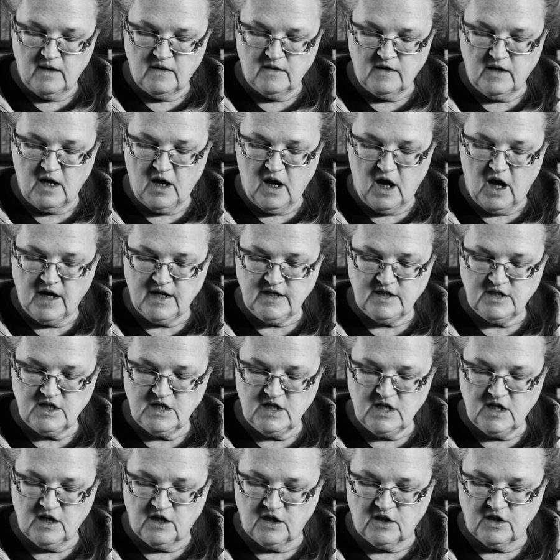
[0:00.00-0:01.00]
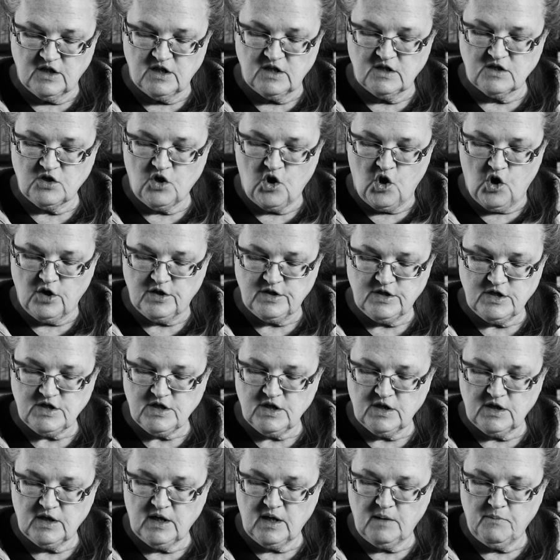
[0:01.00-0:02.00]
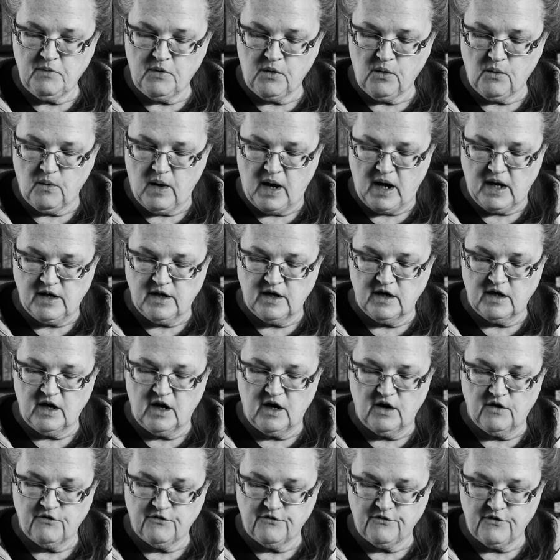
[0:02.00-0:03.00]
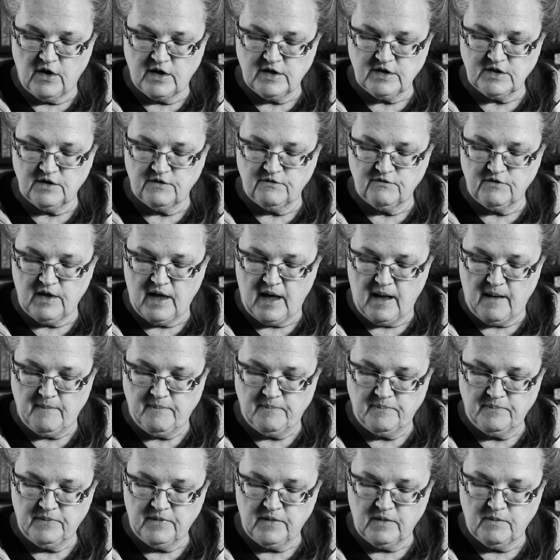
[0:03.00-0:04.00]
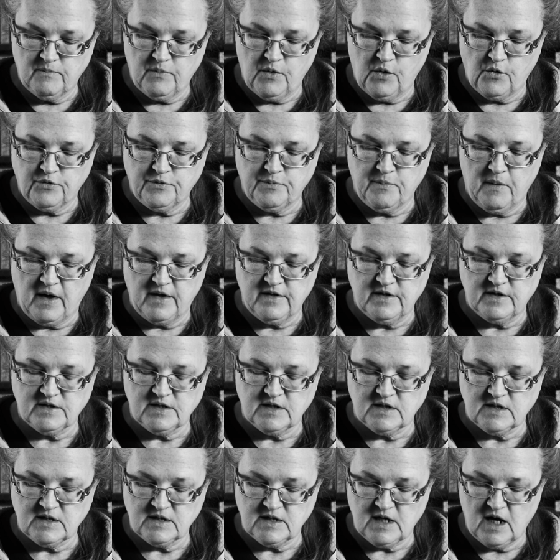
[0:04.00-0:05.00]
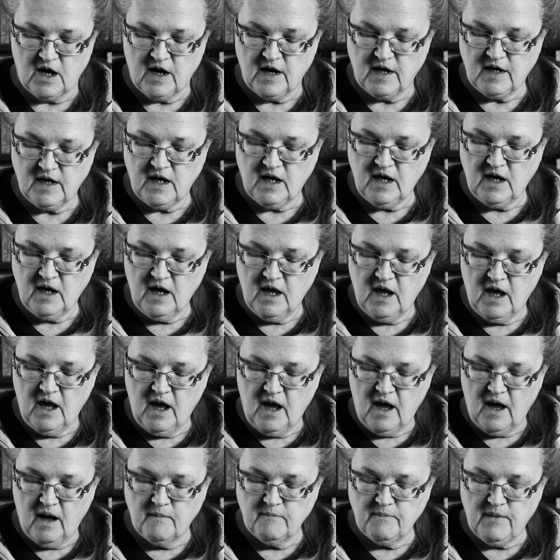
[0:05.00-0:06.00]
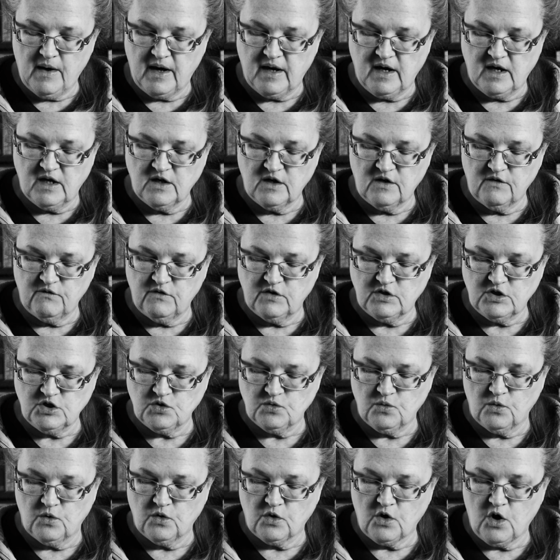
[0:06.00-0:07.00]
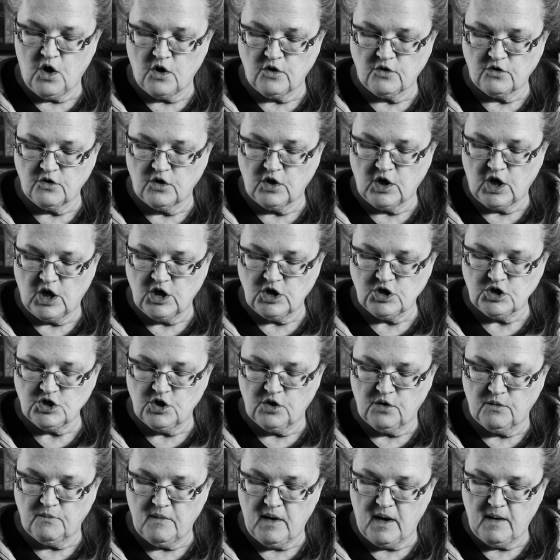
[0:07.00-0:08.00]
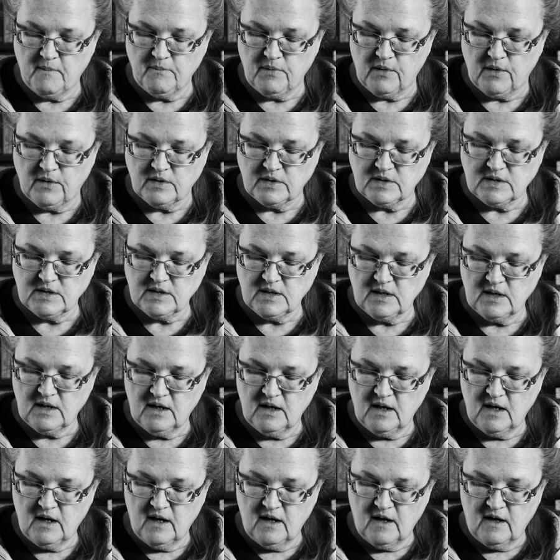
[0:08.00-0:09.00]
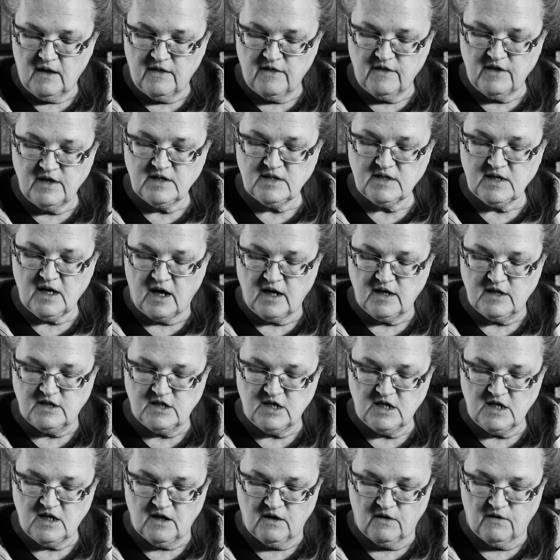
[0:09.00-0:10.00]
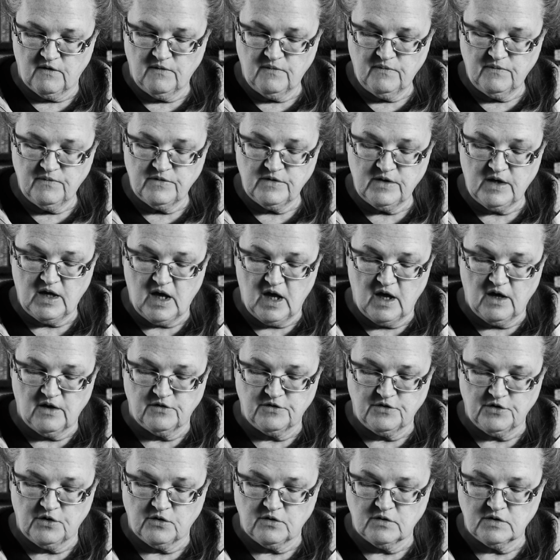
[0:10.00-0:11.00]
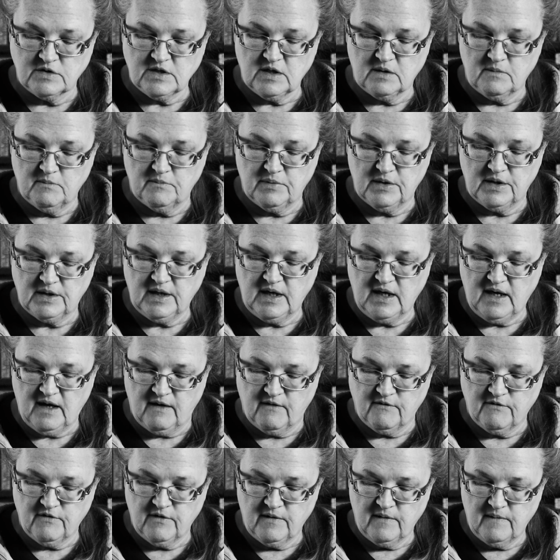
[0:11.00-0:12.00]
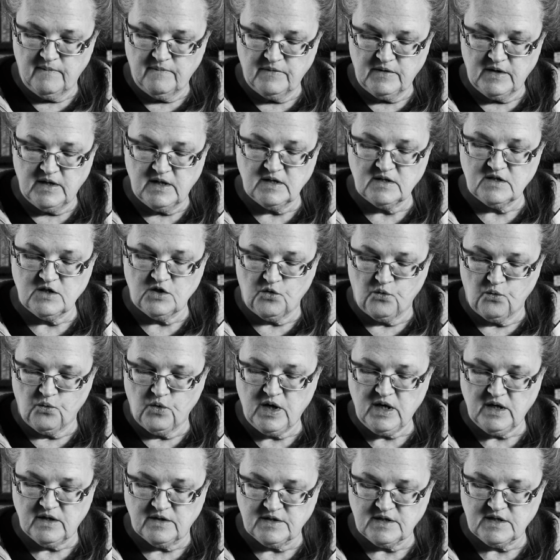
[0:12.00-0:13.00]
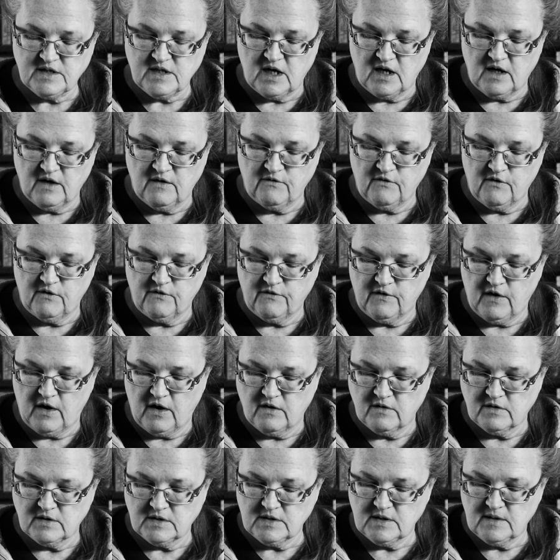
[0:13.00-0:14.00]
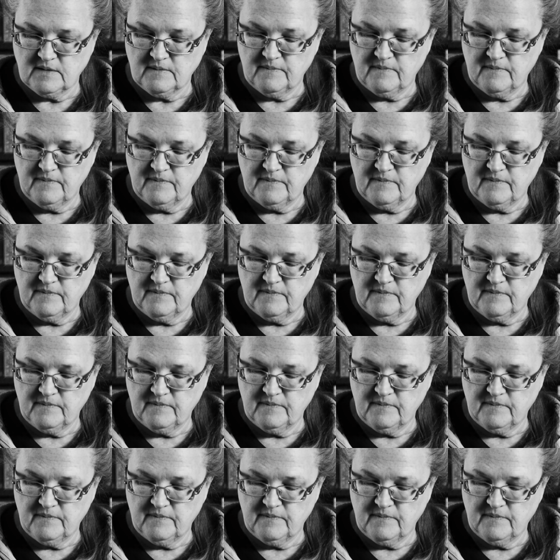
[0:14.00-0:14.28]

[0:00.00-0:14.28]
The ideal is constantly paraded in front of them, both by the society and by individual congregational members. This ideal the elders believe is the real state of affairs.